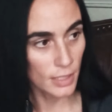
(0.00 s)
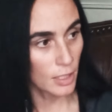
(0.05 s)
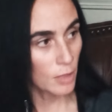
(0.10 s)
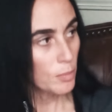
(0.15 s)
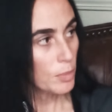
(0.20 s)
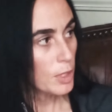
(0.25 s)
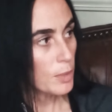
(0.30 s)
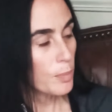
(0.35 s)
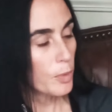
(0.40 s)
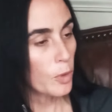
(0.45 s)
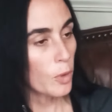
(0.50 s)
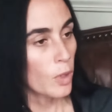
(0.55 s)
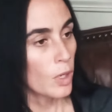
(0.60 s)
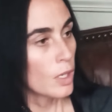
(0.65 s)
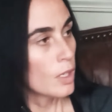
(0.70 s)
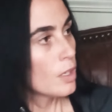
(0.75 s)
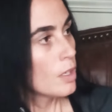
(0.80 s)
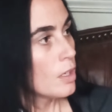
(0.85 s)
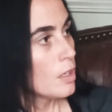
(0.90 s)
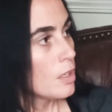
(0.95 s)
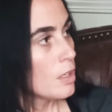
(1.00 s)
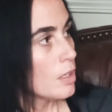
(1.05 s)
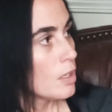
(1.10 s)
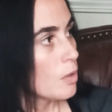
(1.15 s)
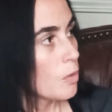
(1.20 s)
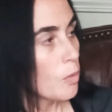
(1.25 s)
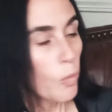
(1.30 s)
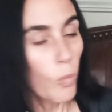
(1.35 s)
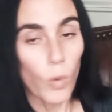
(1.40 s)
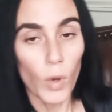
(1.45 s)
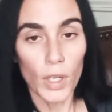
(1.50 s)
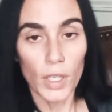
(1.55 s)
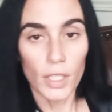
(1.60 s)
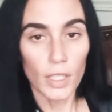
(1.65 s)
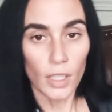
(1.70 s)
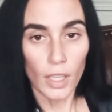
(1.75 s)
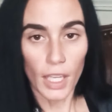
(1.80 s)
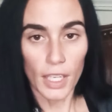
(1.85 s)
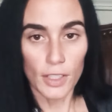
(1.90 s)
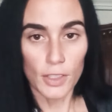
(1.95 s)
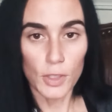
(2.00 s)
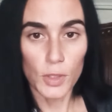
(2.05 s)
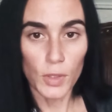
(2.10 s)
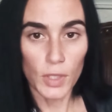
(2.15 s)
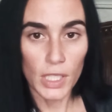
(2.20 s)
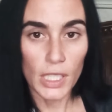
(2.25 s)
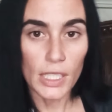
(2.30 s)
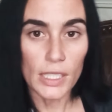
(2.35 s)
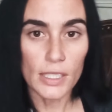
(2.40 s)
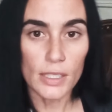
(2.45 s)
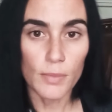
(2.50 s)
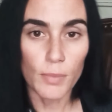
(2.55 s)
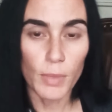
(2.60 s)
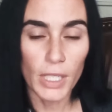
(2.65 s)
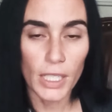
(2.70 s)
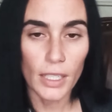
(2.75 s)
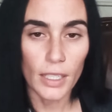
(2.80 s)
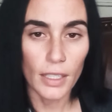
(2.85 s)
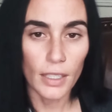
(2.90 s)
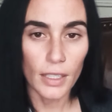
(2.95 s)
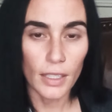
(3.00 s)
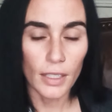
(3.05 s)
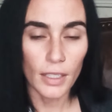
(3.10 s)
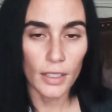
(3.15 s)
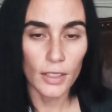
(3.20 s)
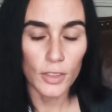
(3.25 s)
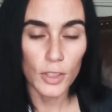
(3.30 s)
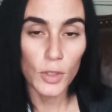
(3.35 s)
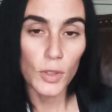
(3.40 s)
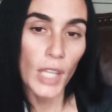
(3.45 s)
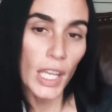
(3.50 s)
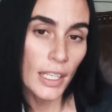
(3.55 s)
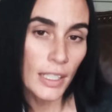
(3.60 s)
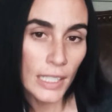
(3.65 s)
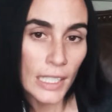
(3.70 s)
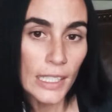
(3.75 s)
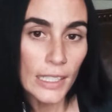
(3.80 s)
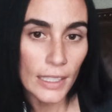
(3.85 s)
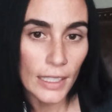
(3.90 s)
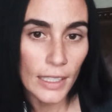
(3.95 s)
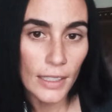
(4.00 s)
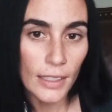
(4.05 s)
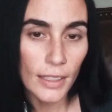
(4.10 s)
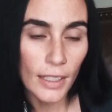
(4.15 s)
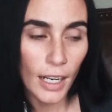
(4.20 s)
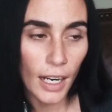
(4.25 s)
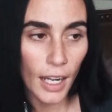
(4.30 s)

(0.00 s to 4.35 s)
Some people want to like do this, but do they need it?